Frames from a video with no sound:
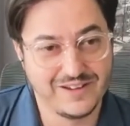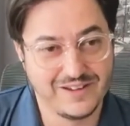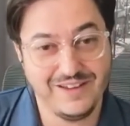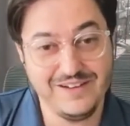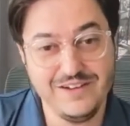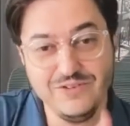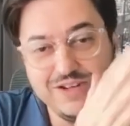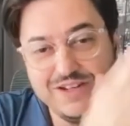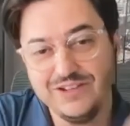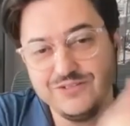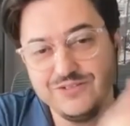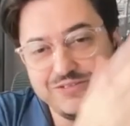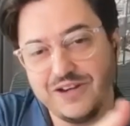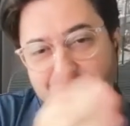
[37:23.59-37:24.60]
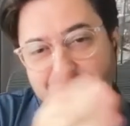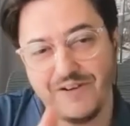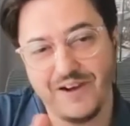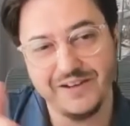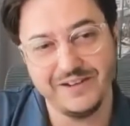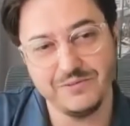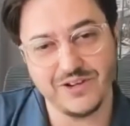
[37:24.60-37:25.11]
And you need to
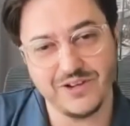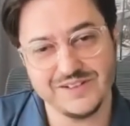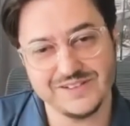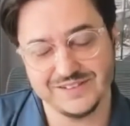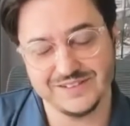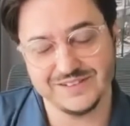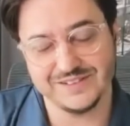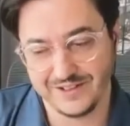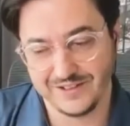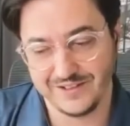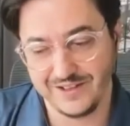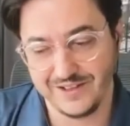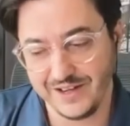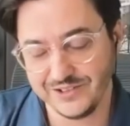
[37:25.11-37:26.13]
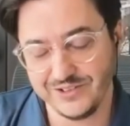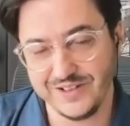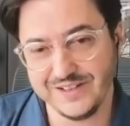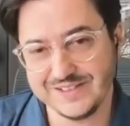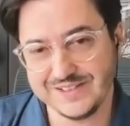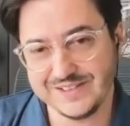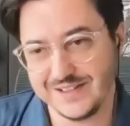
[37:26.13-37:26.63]
verify them constantly. And actually
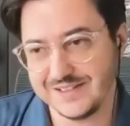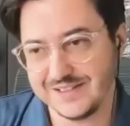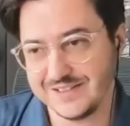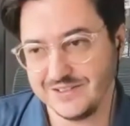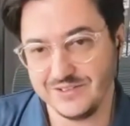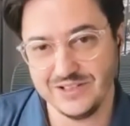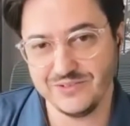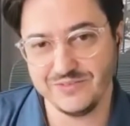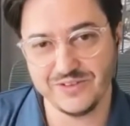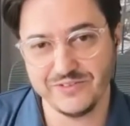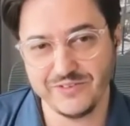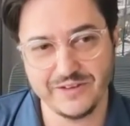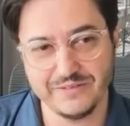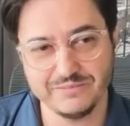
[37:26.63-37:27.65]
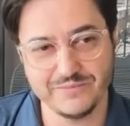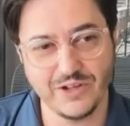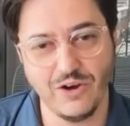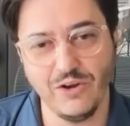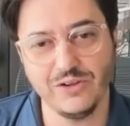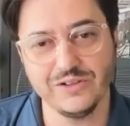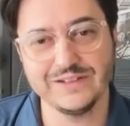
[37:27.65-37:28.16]
it says you need to verify them
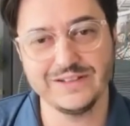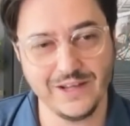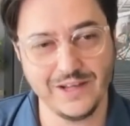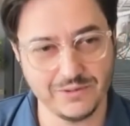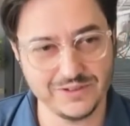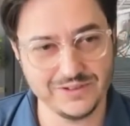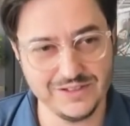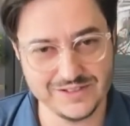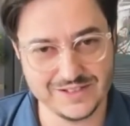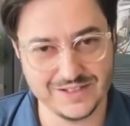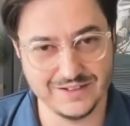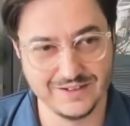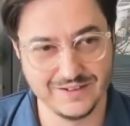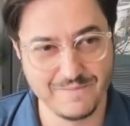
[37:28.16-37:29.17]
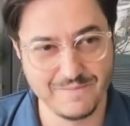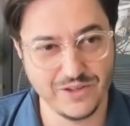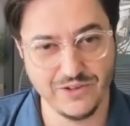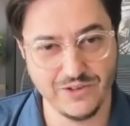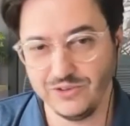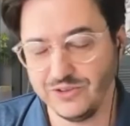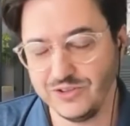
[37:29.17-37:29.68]
all the time, continuously.
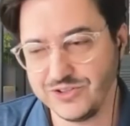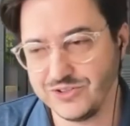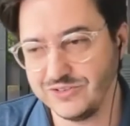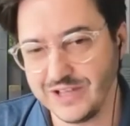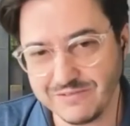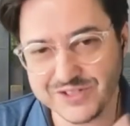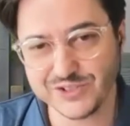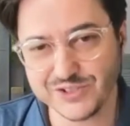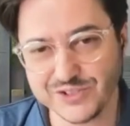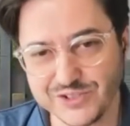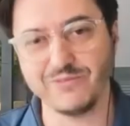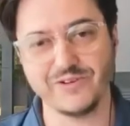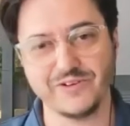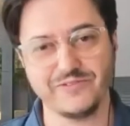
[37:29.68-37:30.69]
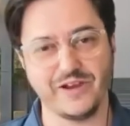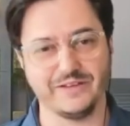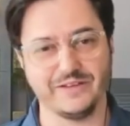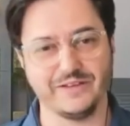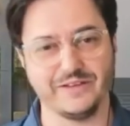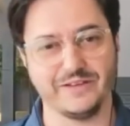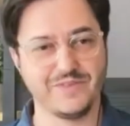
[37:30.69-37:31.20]
You, you should never stop verifying
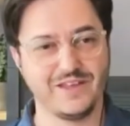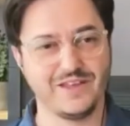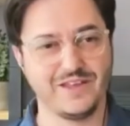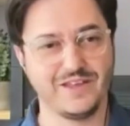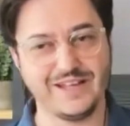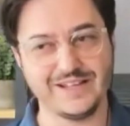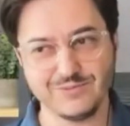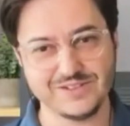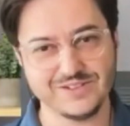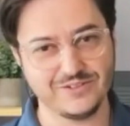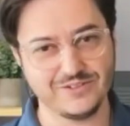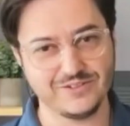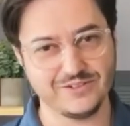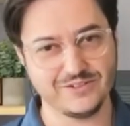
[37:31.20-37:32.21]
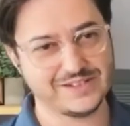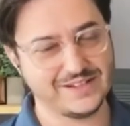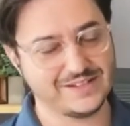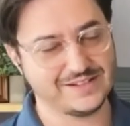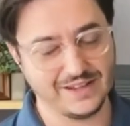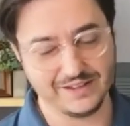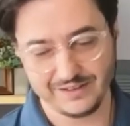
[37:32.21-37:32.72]
them. That's what Zero Trust
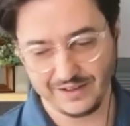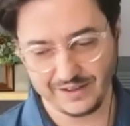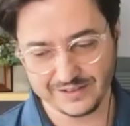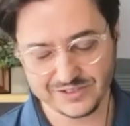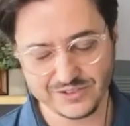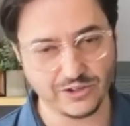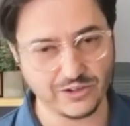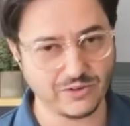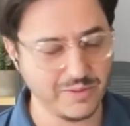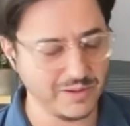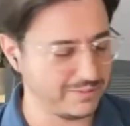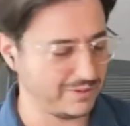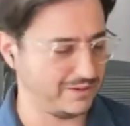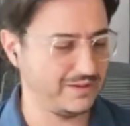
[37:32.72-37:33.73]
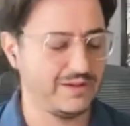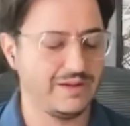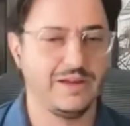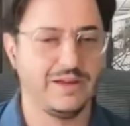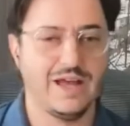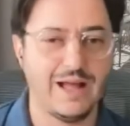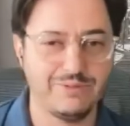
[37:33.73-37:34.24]
says. And, and it's not only people,
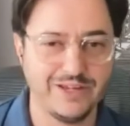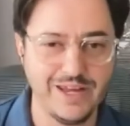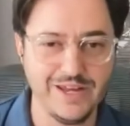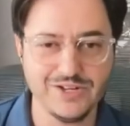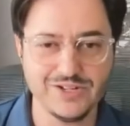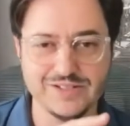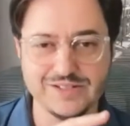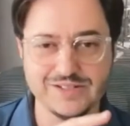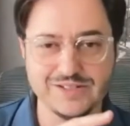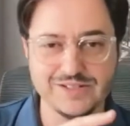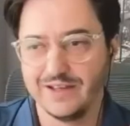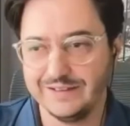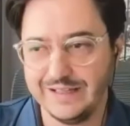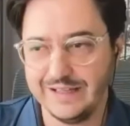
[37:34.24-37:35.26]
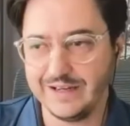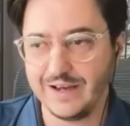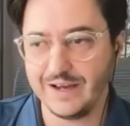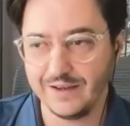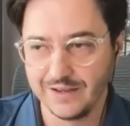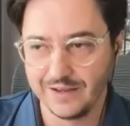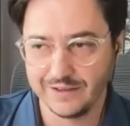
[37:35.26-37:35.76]
applications,
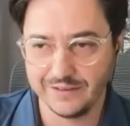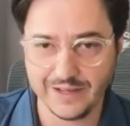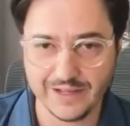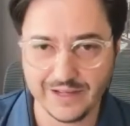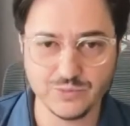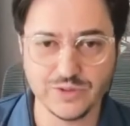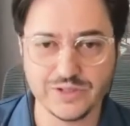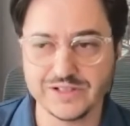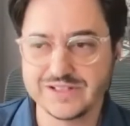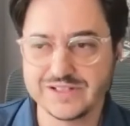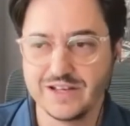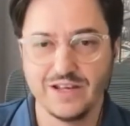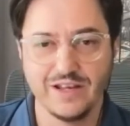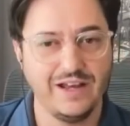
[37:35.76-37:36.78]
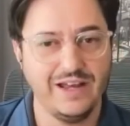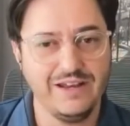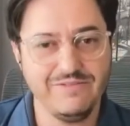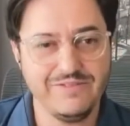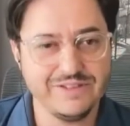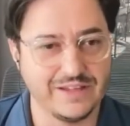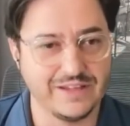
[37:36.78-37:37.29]
data, networks,
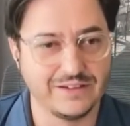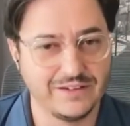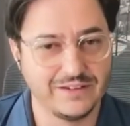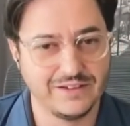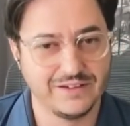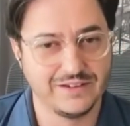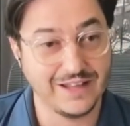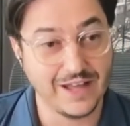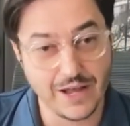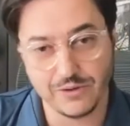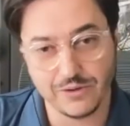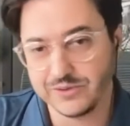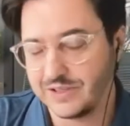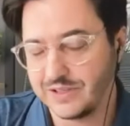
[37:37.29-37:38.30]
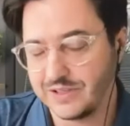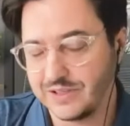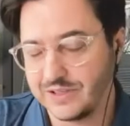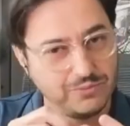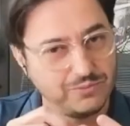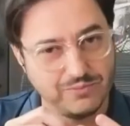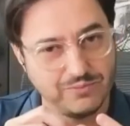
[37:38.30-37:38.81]
everything, cloud, you
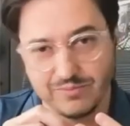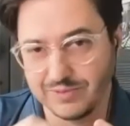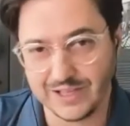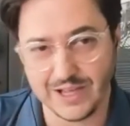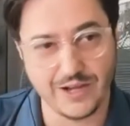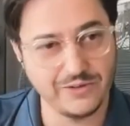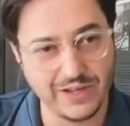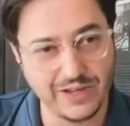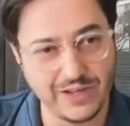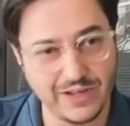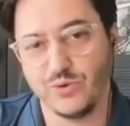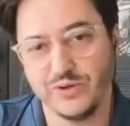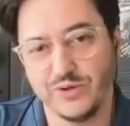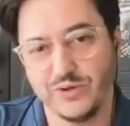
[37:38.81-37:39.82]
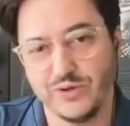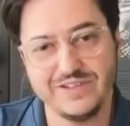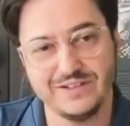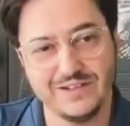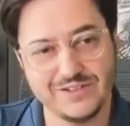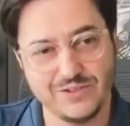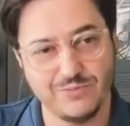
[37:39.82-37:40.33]
know, cloud endpoint,
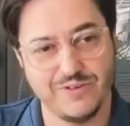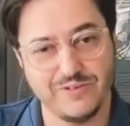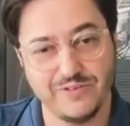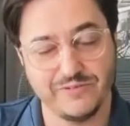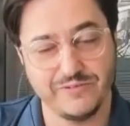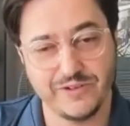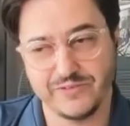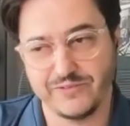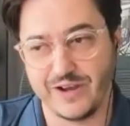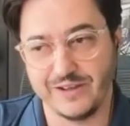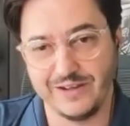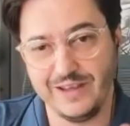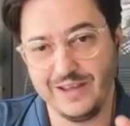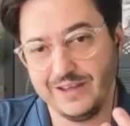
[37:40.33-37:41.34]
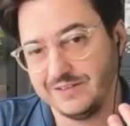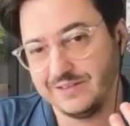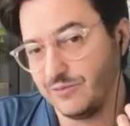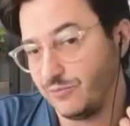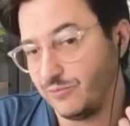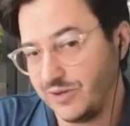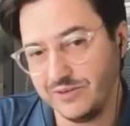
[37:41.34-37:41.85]
everything needs to be ver verified.
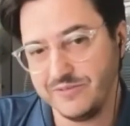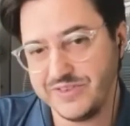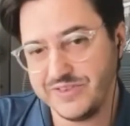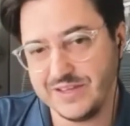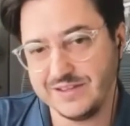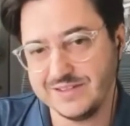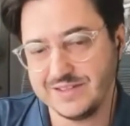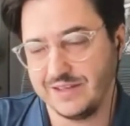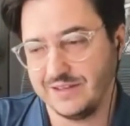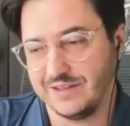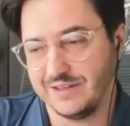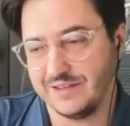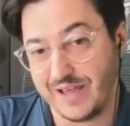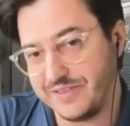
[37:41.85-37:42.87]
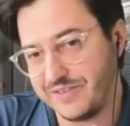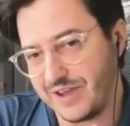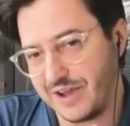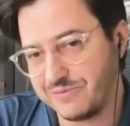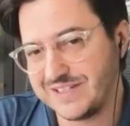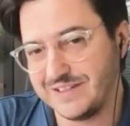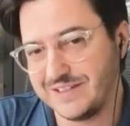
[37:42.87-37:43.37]
And one of the things, and I,
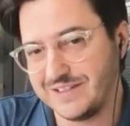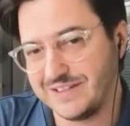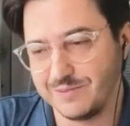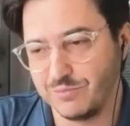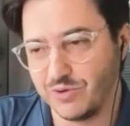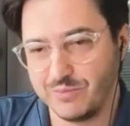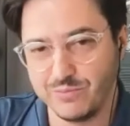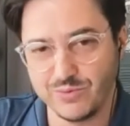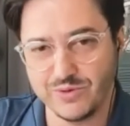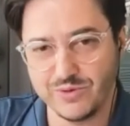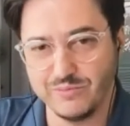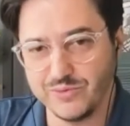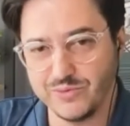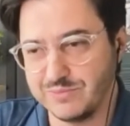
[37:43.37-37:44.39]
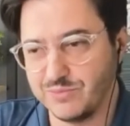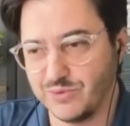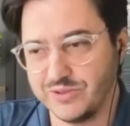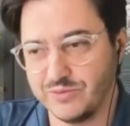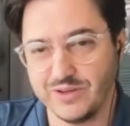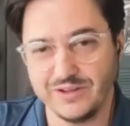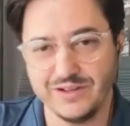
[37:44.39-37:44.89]
I would say the, the more impo most
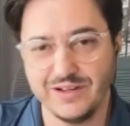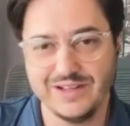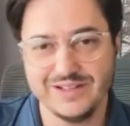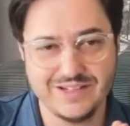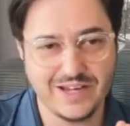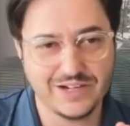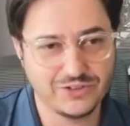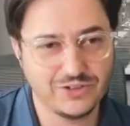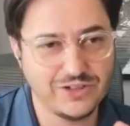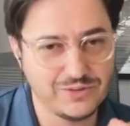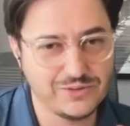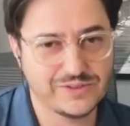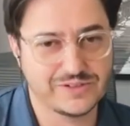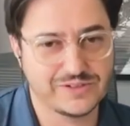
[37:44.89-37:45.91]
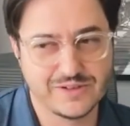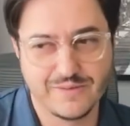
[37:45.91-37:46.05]
important one, is the actual users.